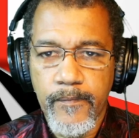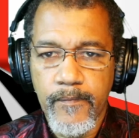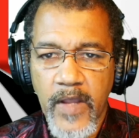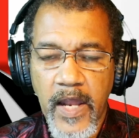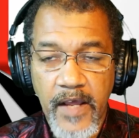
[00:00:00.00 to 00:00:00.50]

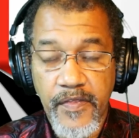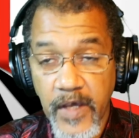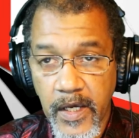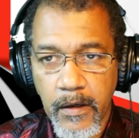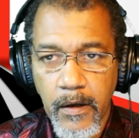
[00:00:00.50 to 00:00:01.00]
And I
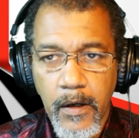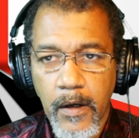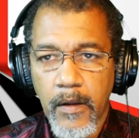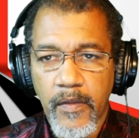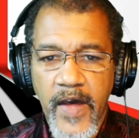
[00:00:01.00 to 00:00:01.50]
think
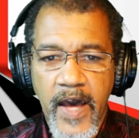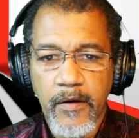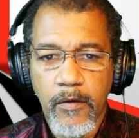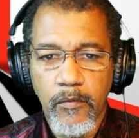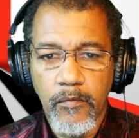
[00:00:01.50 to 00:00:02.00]
that
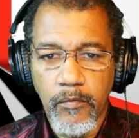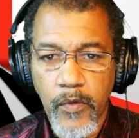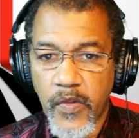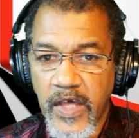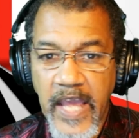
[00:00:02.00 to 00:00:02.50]

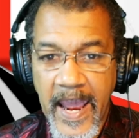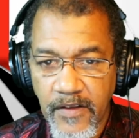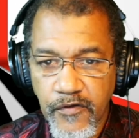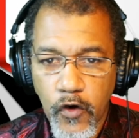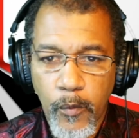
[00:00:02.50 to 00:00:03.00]
the
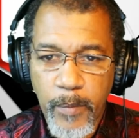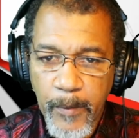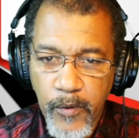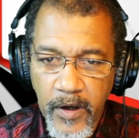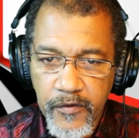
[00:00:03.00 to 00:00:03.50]
answer by
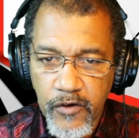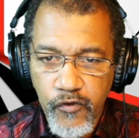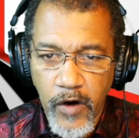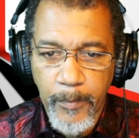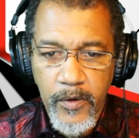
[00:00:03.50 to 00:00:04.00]
President
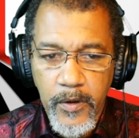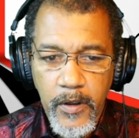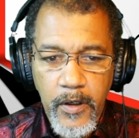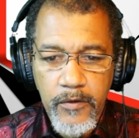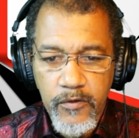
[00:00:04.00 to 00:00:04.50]
Trump
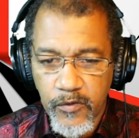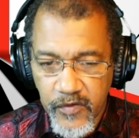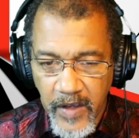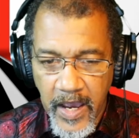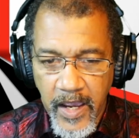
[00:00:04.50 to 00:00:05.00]
to
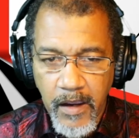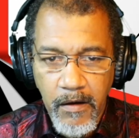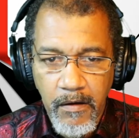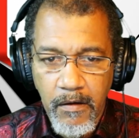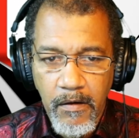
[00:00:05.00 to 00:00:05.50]
say
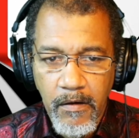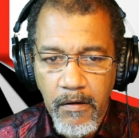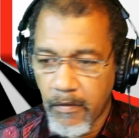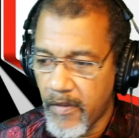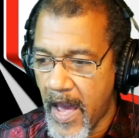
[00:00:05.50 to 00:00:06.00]

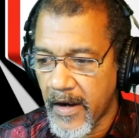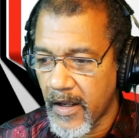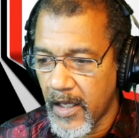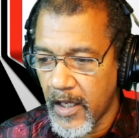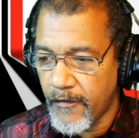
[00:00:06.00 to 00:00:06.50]
that
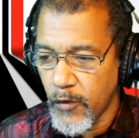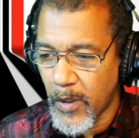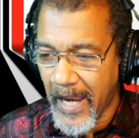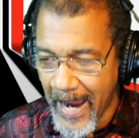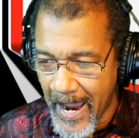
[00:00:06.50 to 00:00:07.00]
if you
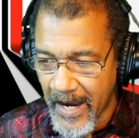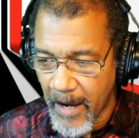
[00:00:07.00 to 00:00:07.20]
cannot